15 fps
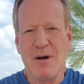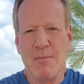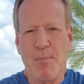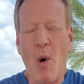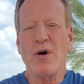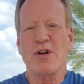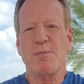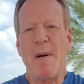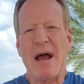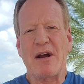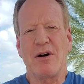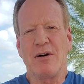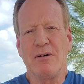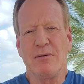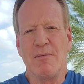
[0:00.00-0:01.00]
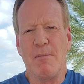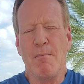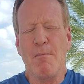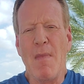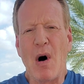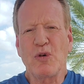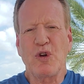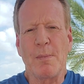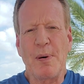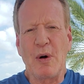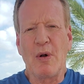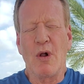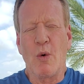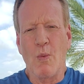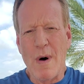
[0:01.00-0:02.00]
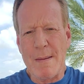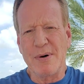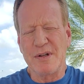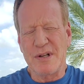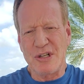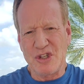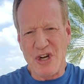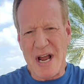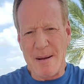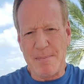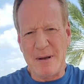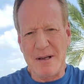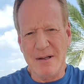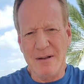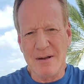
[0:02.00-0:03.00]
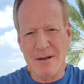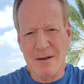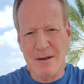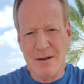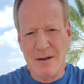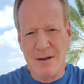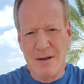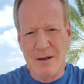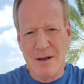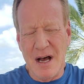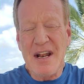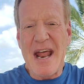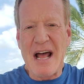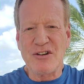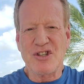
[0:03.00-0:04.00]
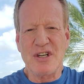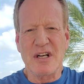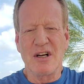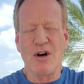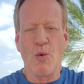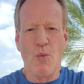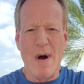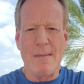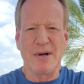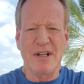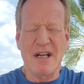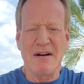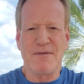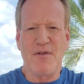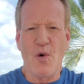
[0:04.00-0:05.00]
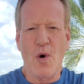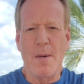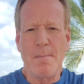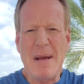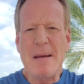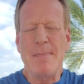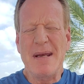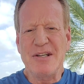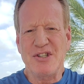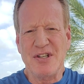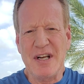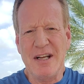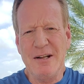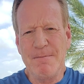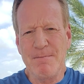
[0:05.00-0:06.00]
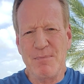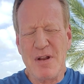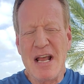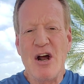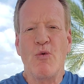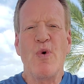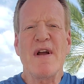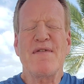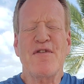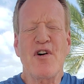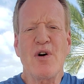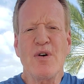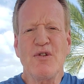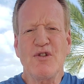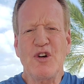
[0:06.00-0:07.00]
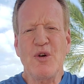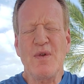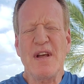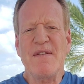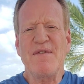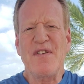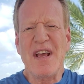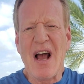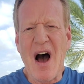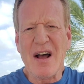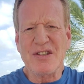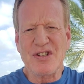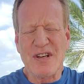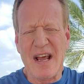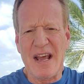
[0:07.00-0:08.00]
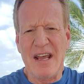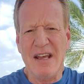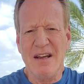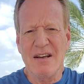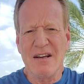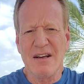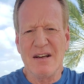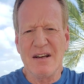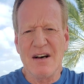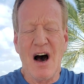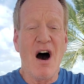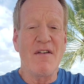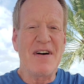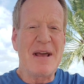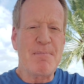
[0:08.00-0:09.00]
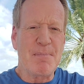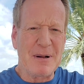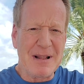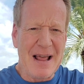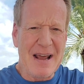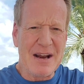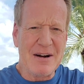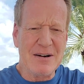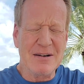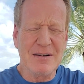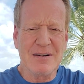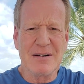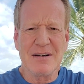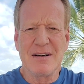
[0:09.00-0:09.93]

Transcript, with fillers: Boris Becker, multiple Wimbledon champion, announcing Wimbledon for BBC, referred to the fiance of a player